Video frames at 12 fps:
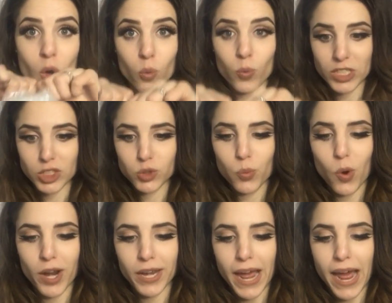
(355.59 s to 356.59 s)
which
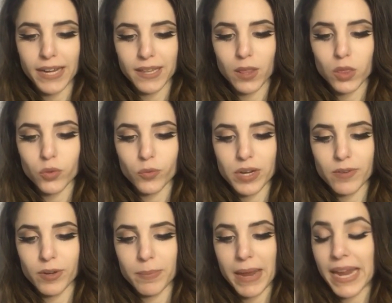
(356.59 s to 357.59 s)
one out of the three
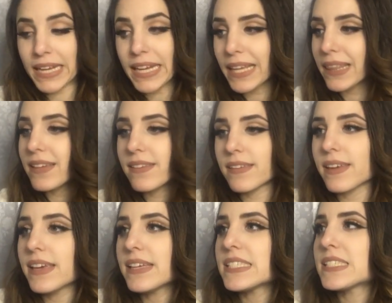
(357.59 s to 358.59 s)
remaining this
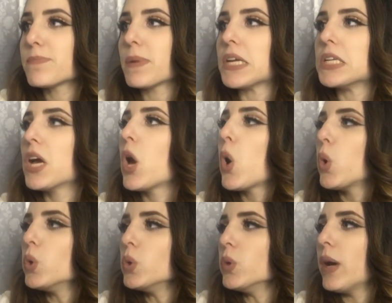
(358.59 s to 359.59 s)
is, but
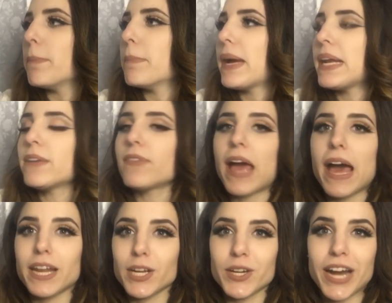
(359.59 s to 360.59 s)
ooh, I might have had
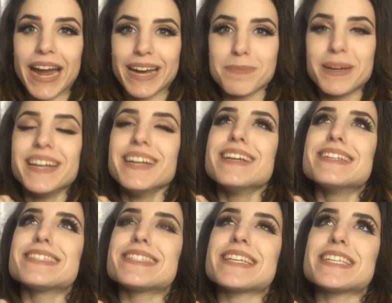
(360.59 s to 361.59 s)
to grab
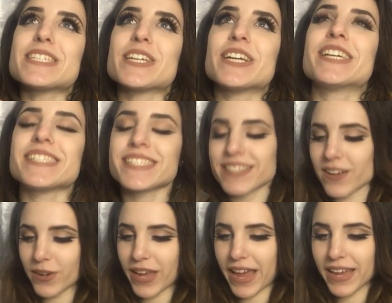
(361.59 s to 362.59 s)
scissors.
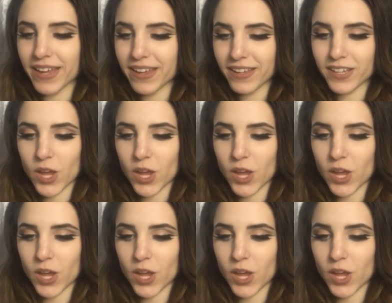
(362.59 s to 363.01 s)
Okay,